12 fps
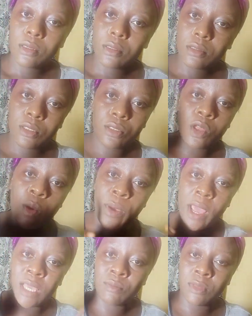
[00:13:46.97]
She's not
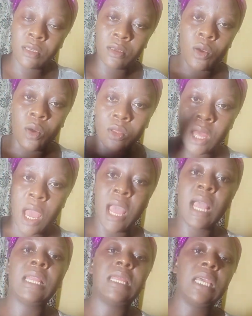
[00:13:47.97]
buying me
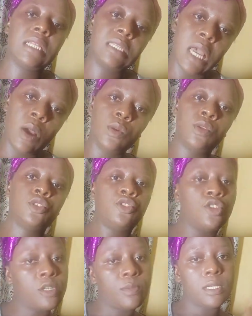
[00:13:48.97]
other things I'll use,
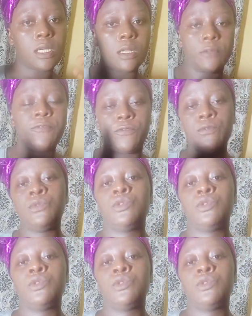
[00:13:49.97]
just basically food.